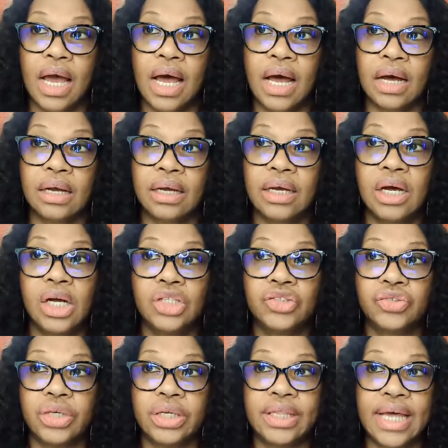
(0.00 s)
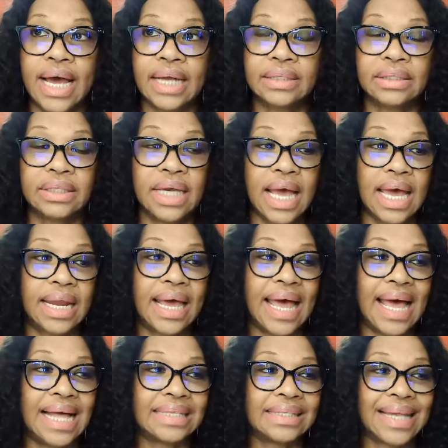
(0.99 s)
a country that kind of
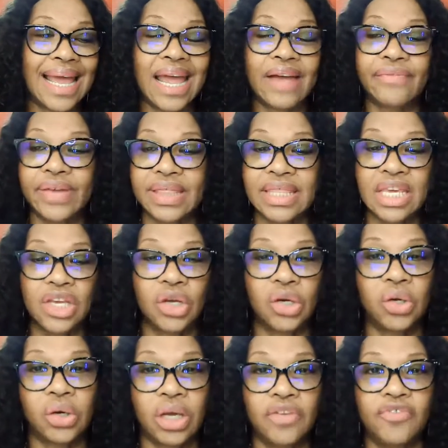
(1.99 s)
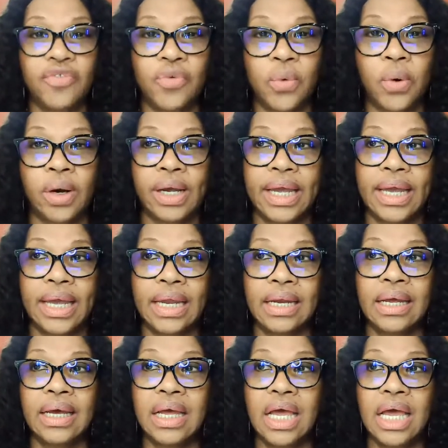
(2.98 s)
has everything you're looking for
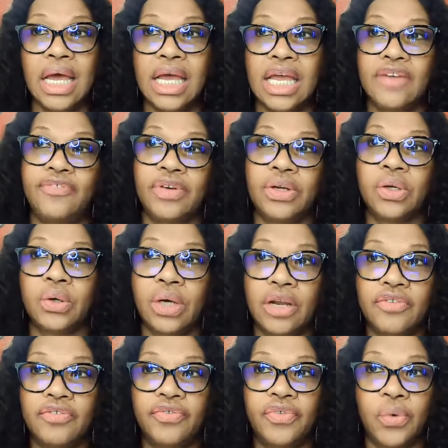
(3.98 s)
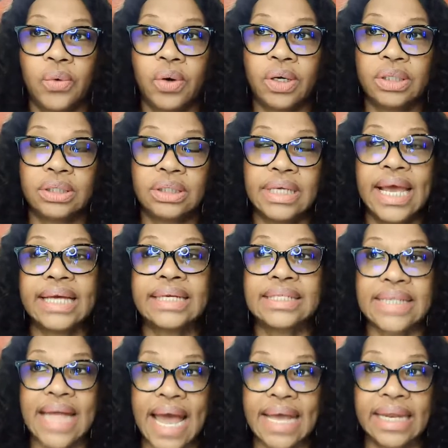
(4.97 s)
if you're looking for
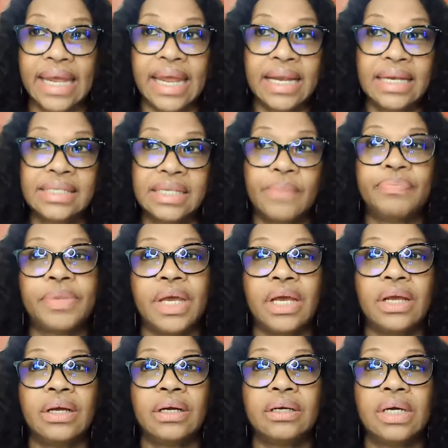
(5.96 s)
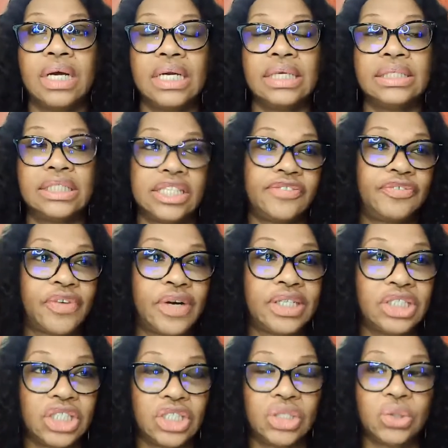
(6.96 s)
exciting, something
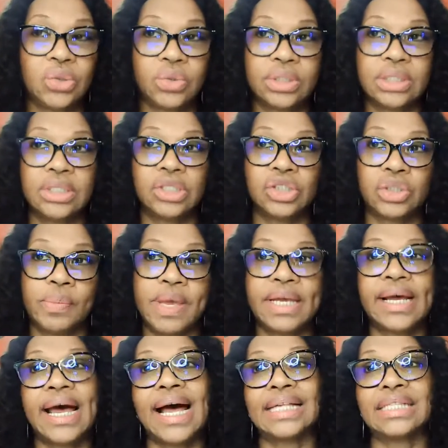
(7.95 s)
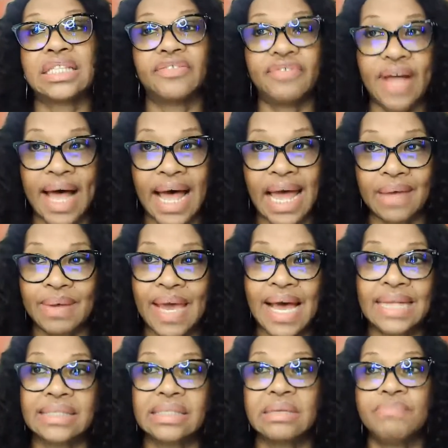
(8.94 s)
different to do. Jamaica has the vibe, it
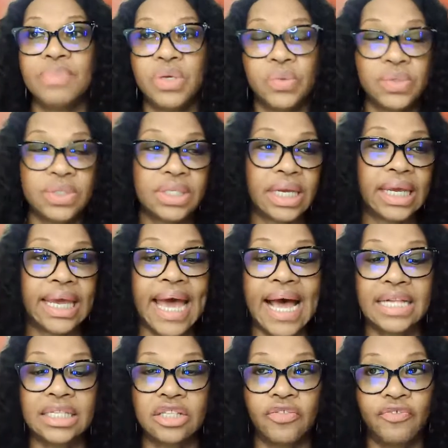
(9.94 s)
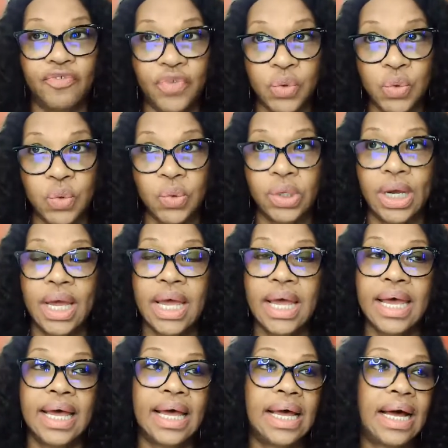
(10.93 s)
has the music, it has the food,
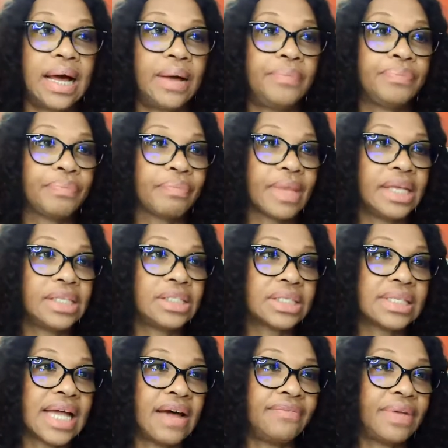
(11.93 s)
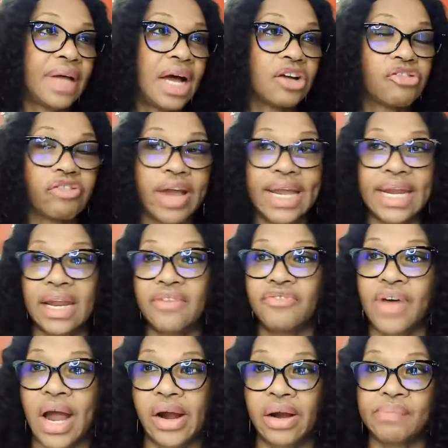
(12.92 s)
it just have a great
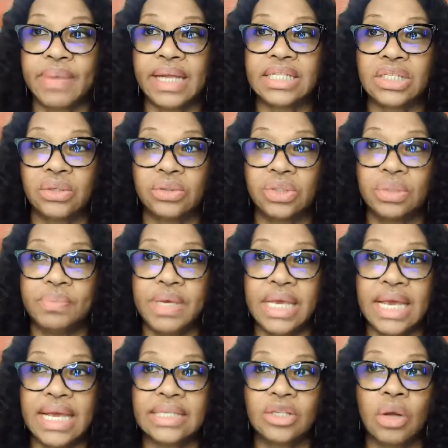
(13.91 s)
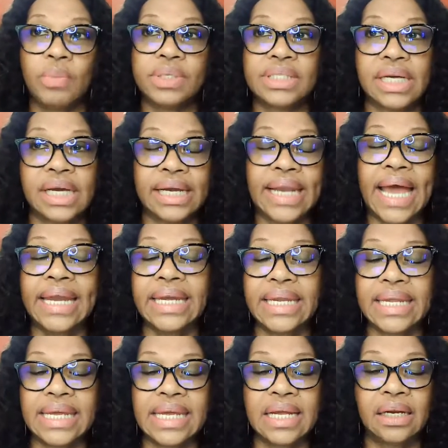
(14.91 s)
environment. So to me, it's almost like an
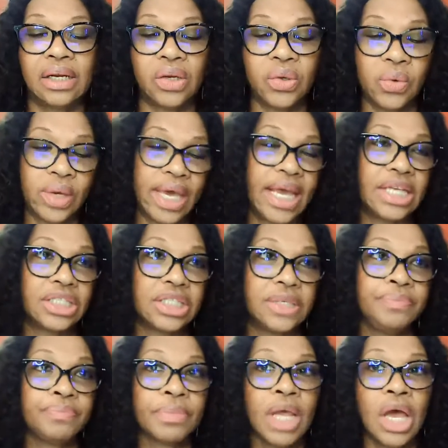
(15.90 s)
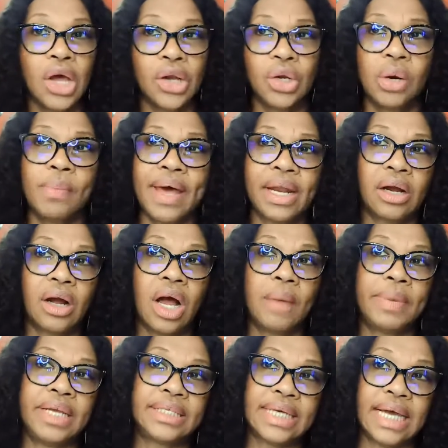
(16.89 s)
ideal location. No matter
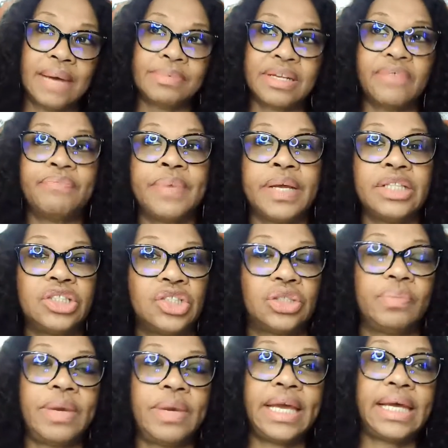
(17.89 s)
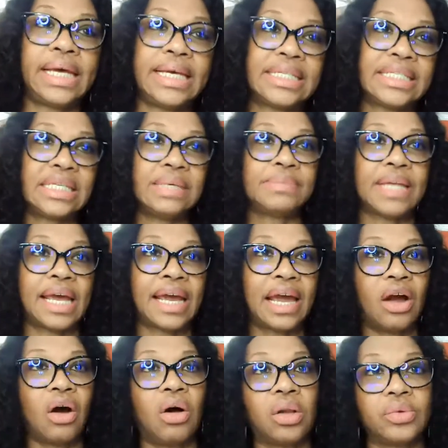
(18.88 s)
how many times I've been to Jamaica, it seems like
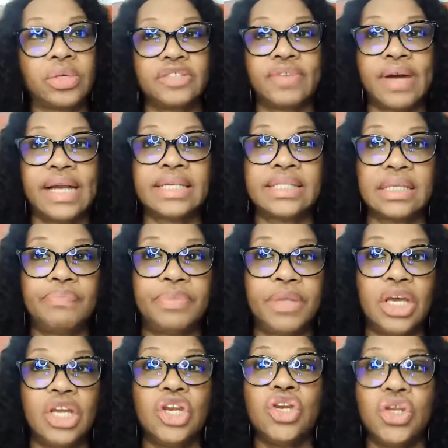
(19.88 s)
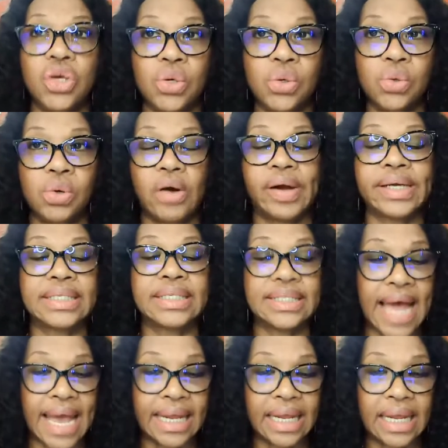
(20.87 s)
I always find something new or
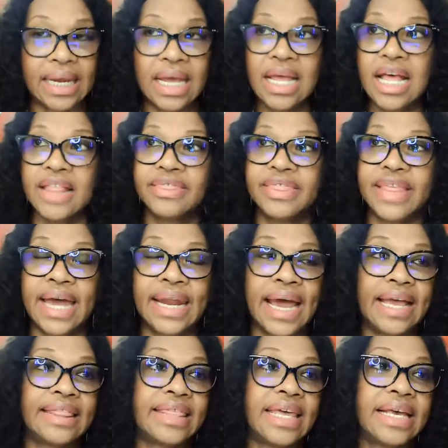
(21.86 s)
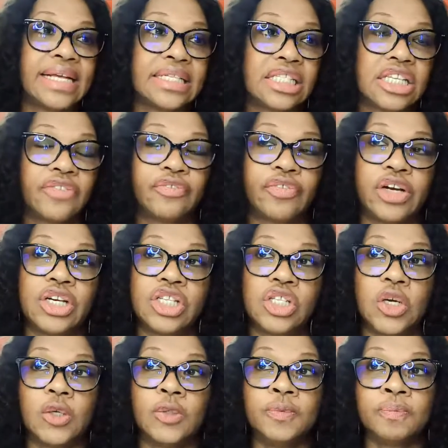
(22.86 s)
exciting that I think is different.
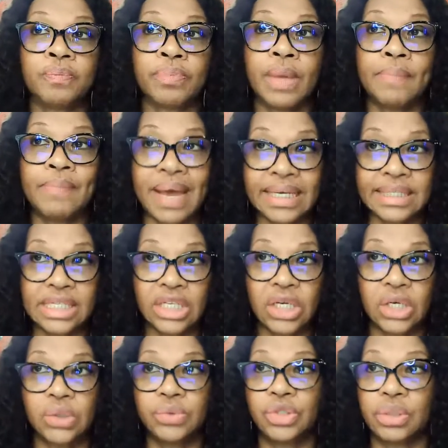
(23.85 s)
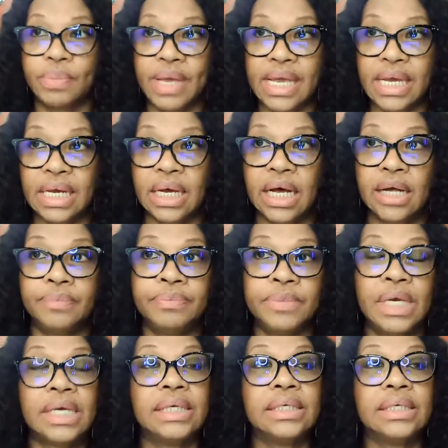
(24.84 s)
So Mexico, Jamaica,